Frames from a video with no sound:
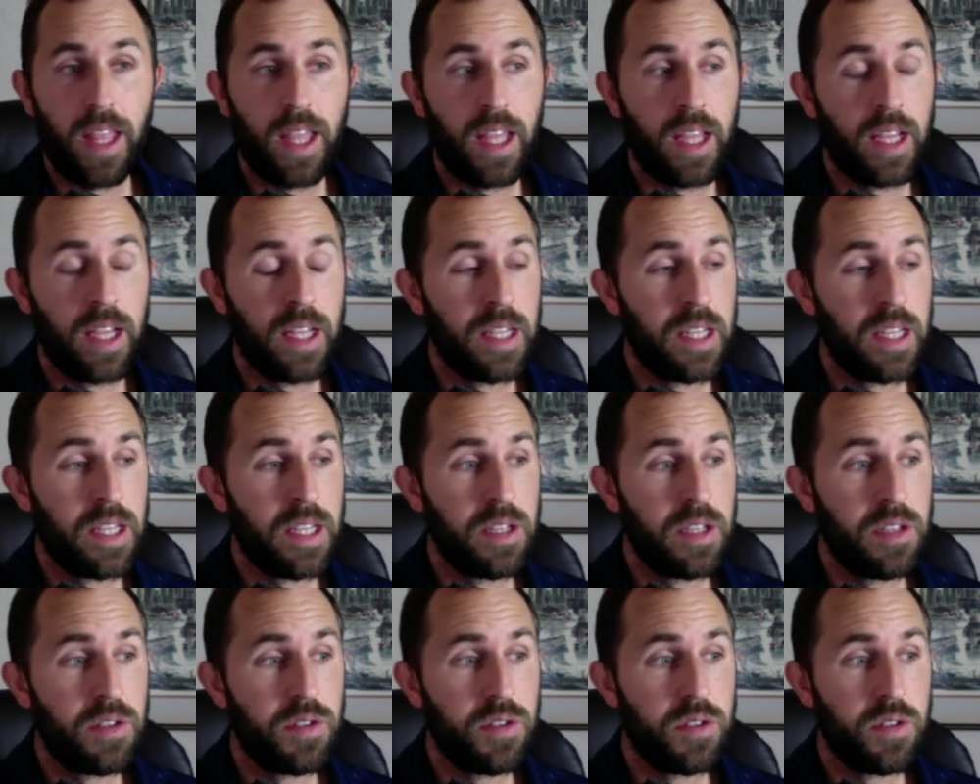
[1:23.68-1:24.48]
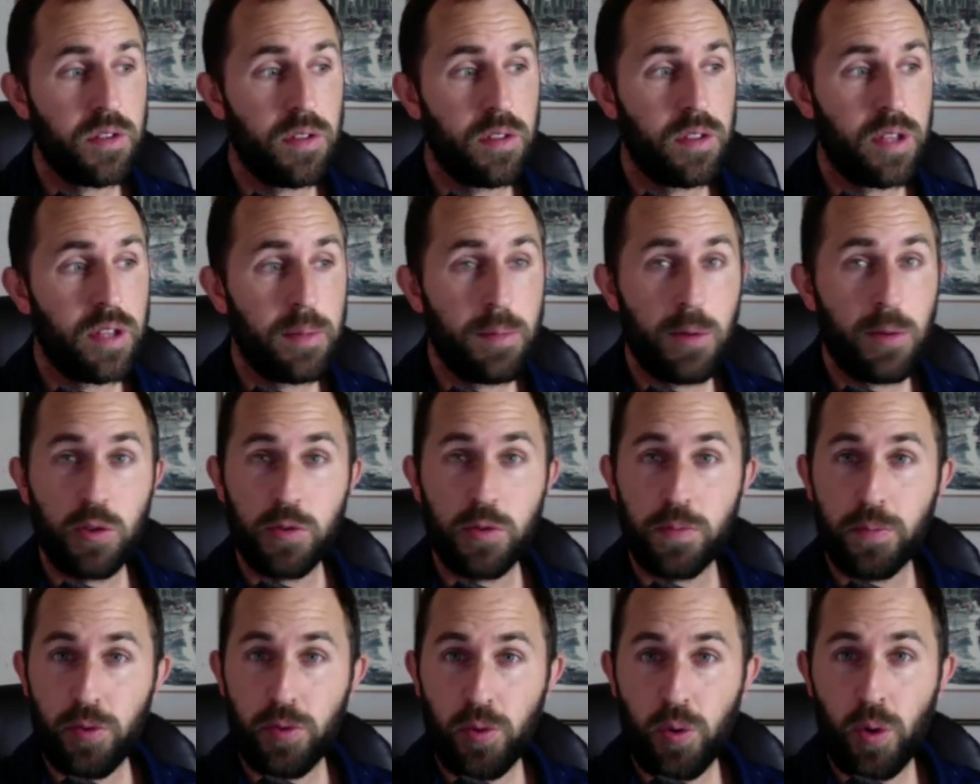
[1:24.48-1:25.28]
is the
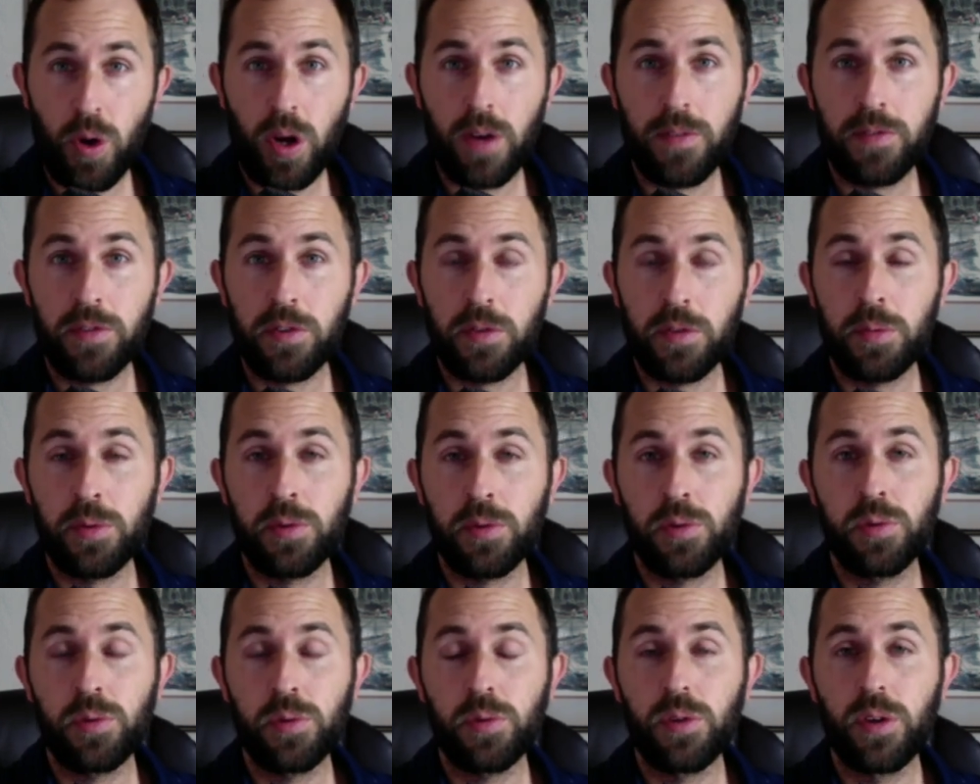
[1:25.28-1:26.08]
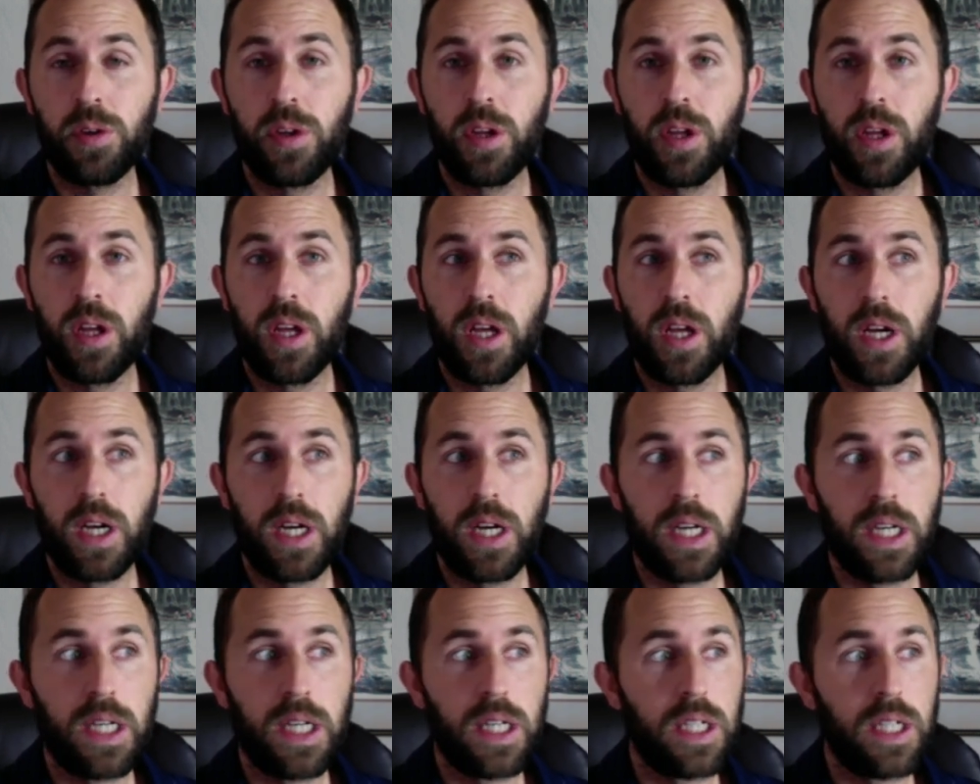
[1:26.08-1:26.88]
most profitable
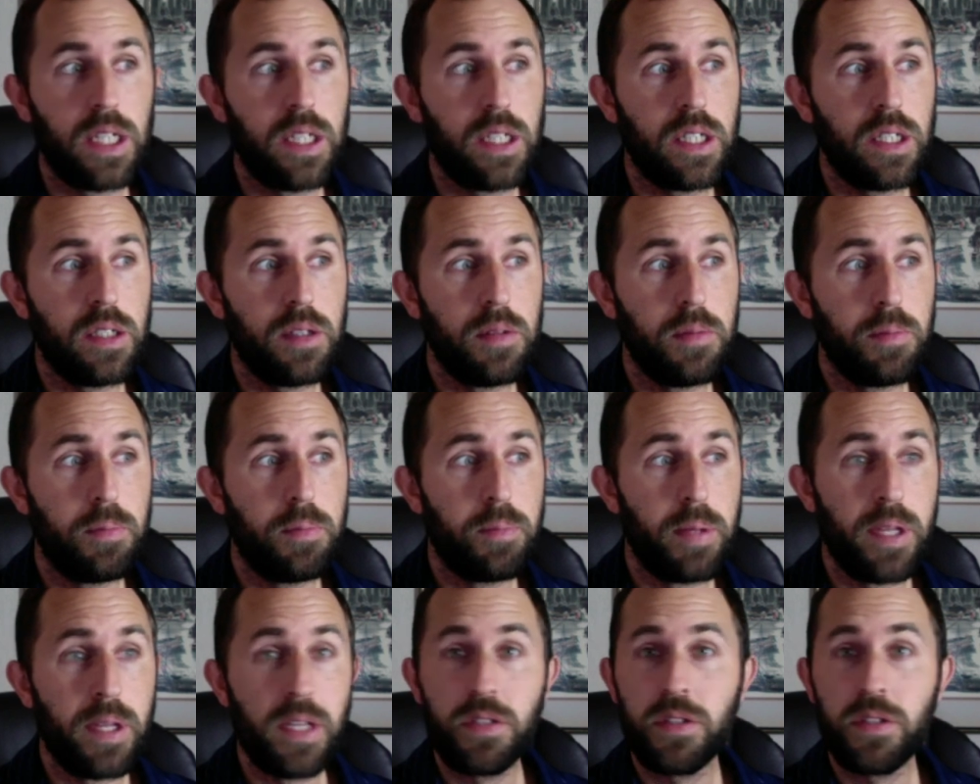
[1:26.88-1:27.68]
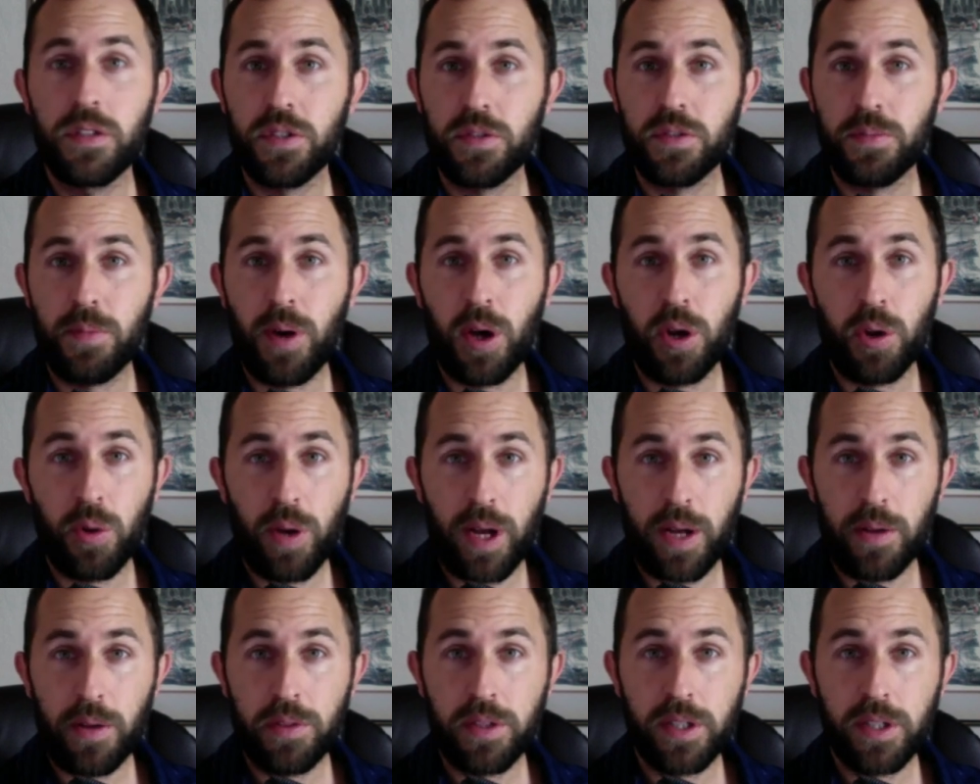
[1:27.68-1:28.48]
uh, business model
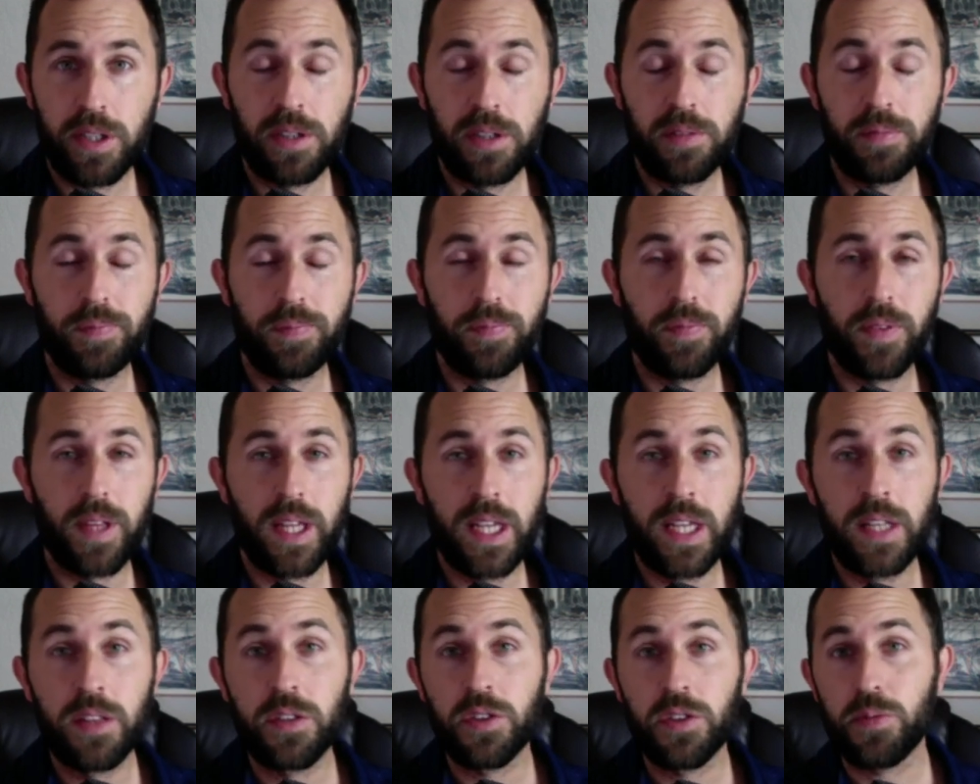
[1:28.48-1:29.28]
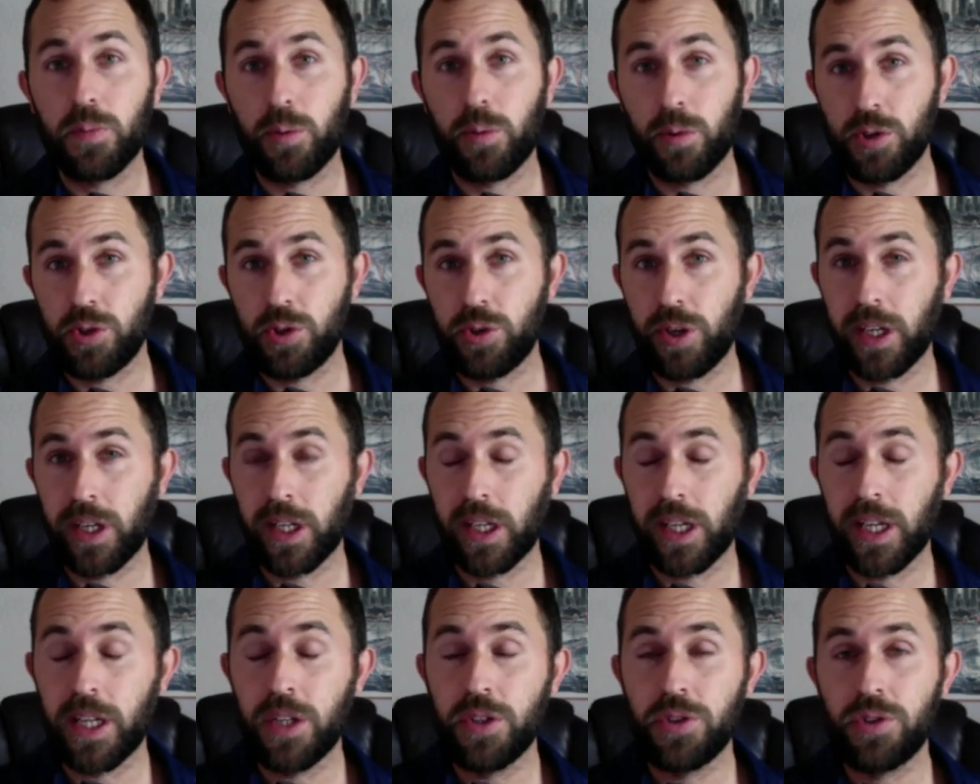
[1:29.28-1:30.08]
out there in the sports training
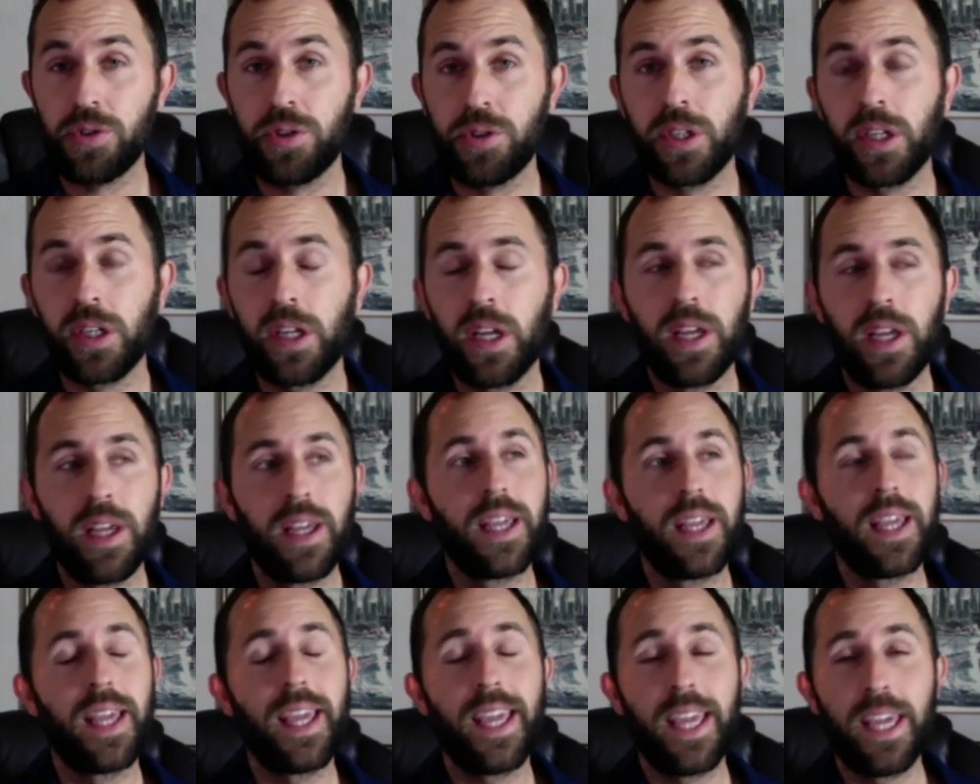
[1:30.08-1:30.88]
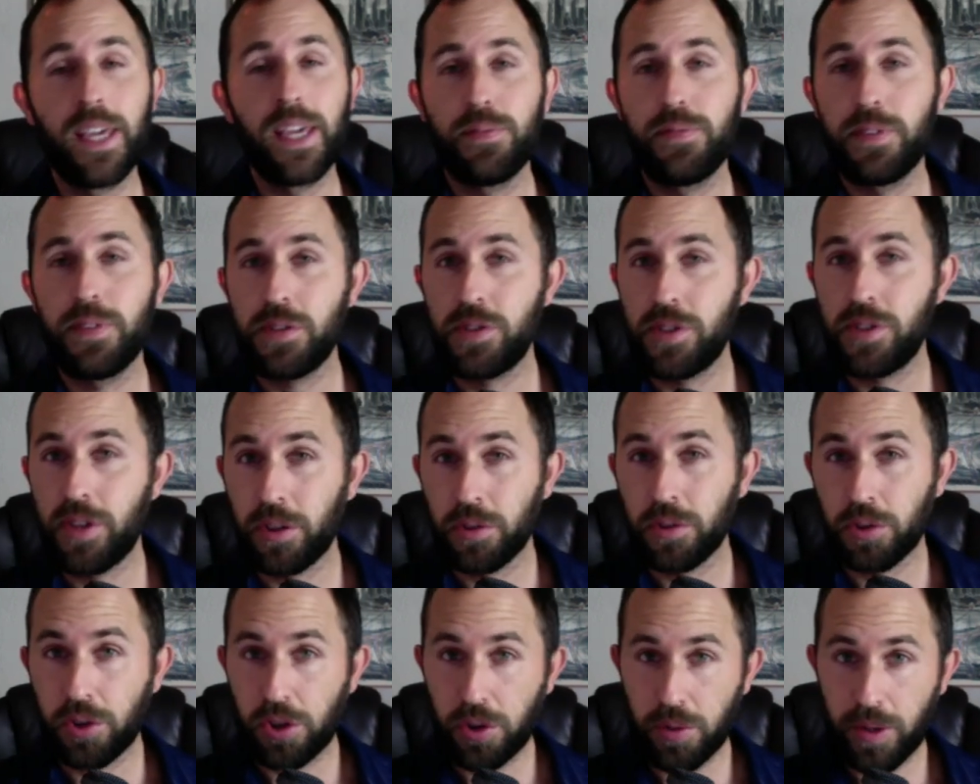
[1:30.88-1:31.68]
industry if it's
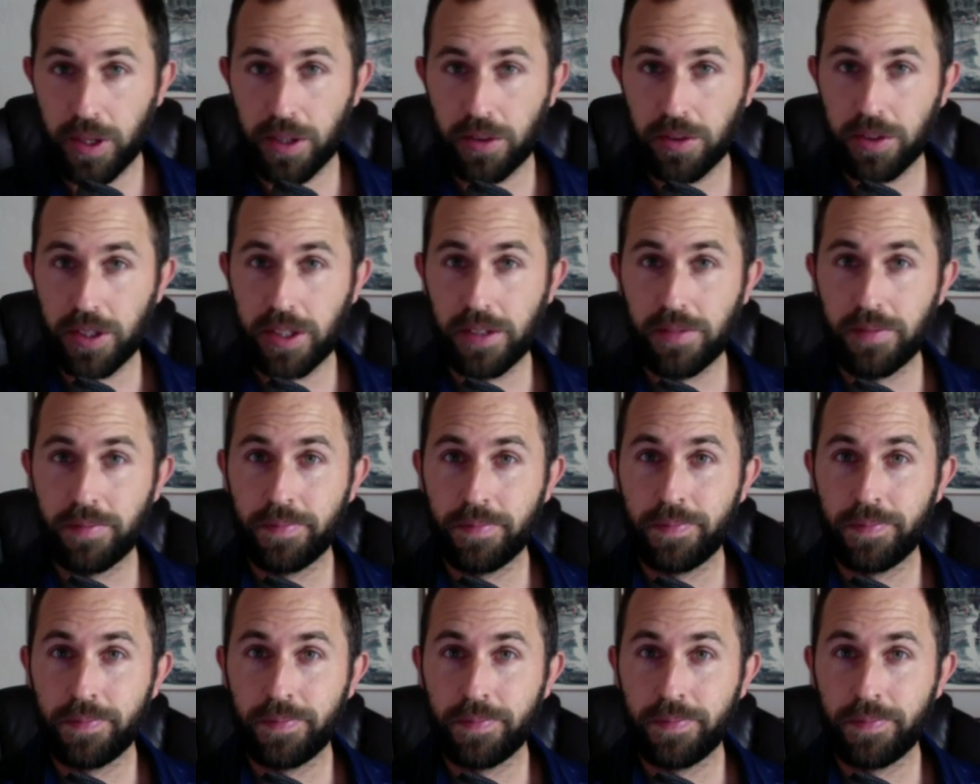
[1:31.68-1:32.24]
done correctly